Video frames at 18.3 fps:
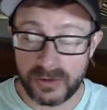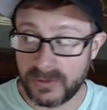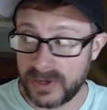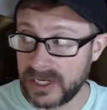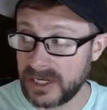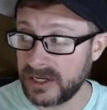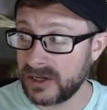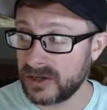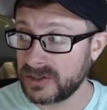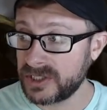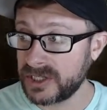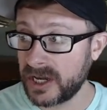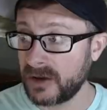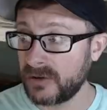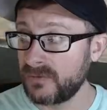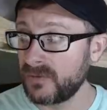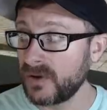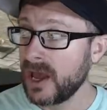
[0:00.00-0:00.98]
to read it
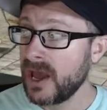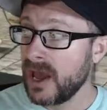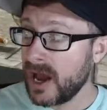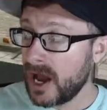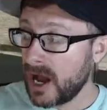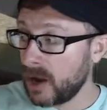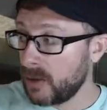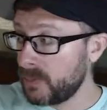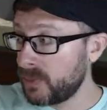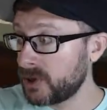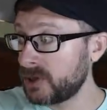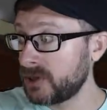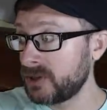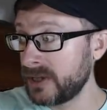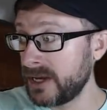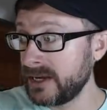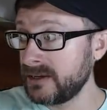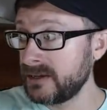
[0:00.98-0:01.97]
yourself, I'll put a
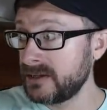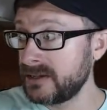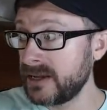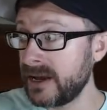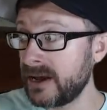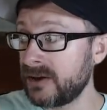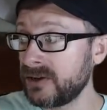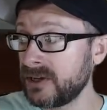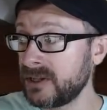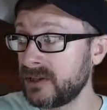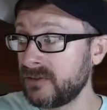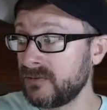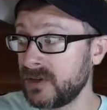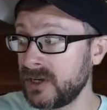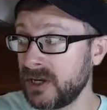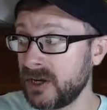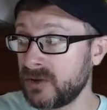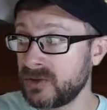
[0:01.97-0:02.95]
link down in the
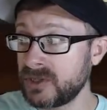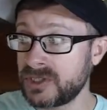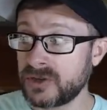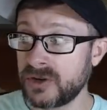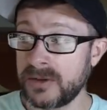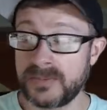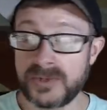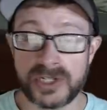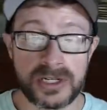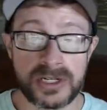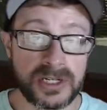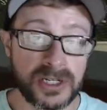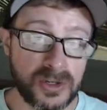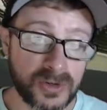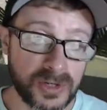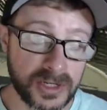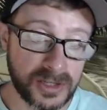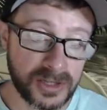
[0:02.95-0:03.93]
video description.
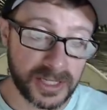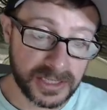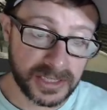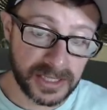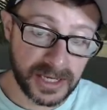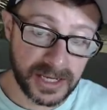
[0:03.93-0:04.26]
You can click